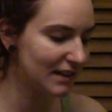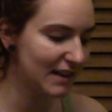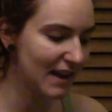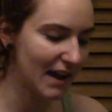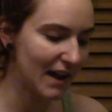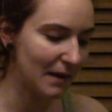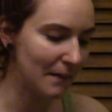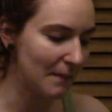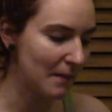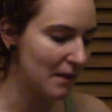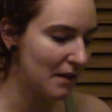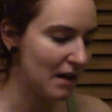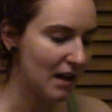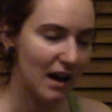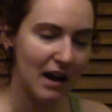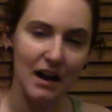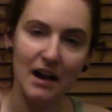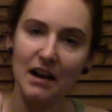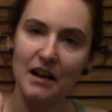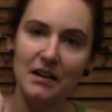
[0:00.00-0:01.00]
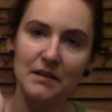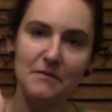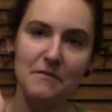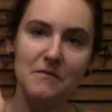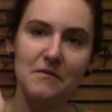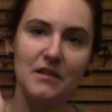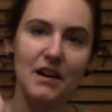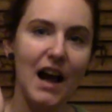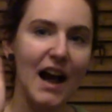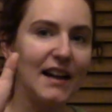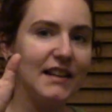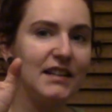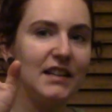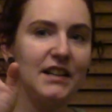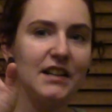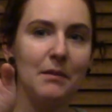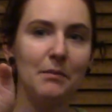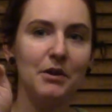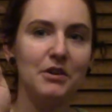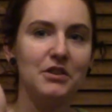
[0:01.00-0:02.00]
yeah,
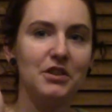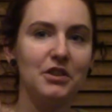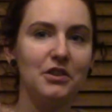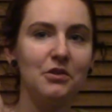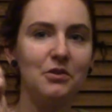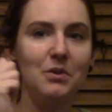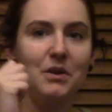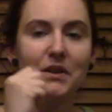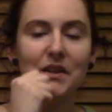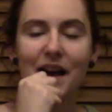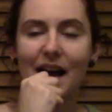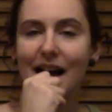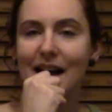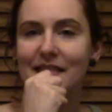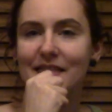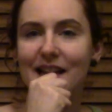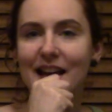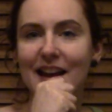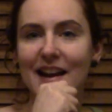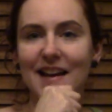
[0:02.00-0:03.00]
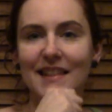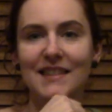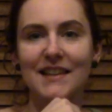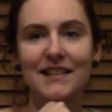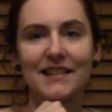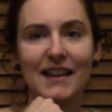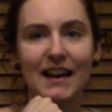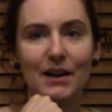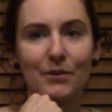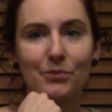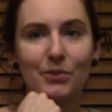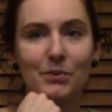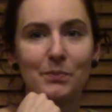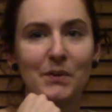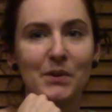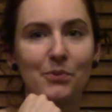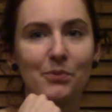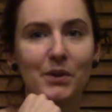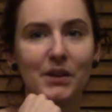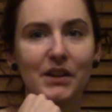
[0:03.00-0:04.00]
idea number 2 that I think that would
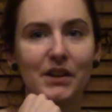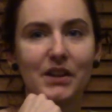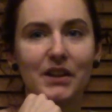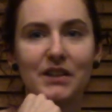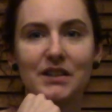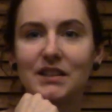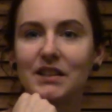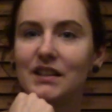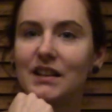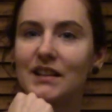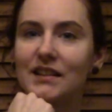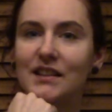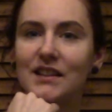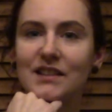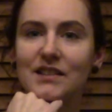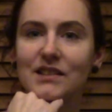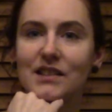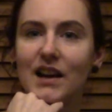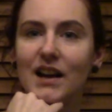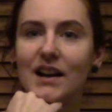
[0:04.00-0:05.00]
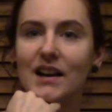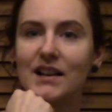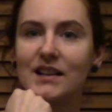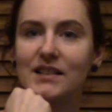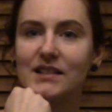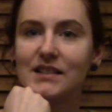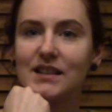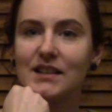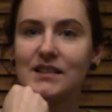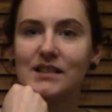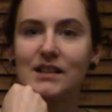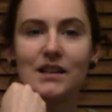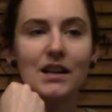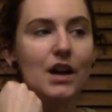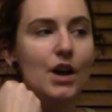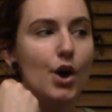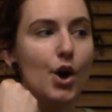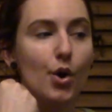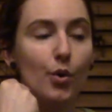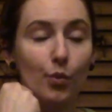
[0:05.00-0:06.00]
be really good to knit this season
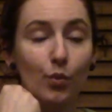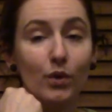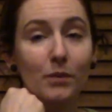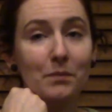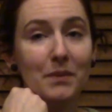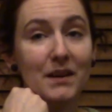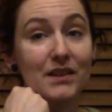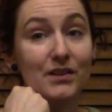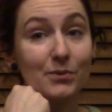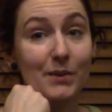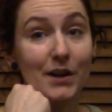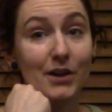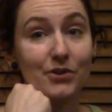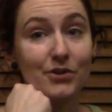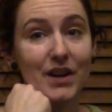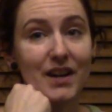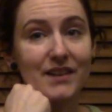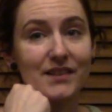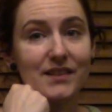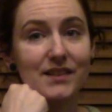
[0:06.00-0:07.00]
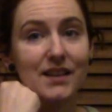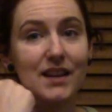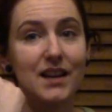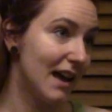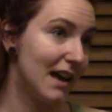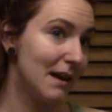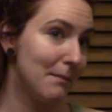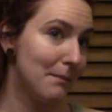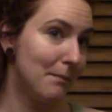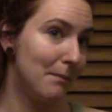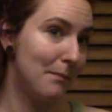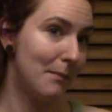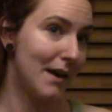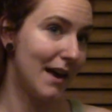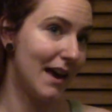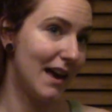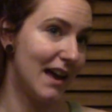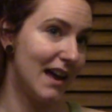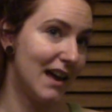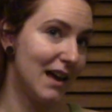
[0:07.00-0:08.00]
would be a sweater dress. Hey
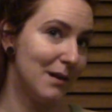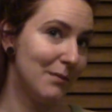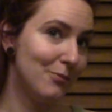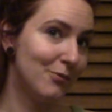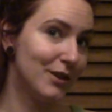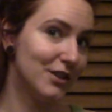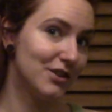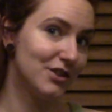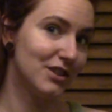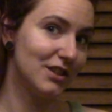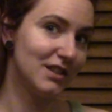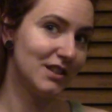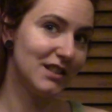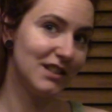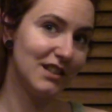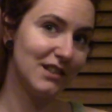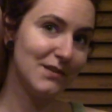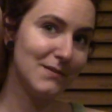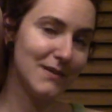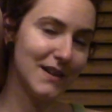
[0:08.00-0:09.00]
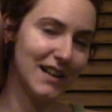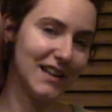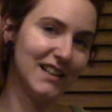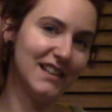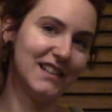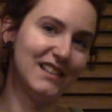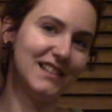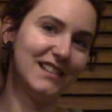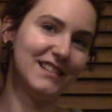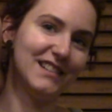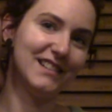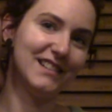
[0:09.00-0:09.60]
babe, what you doing?